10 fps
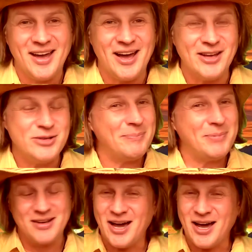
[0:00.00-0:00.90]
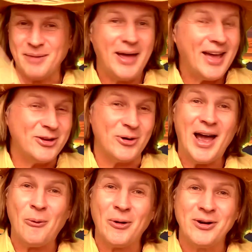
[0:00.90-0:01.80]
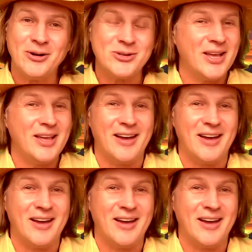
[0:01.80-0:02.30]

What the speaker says: You might to cut back your hours.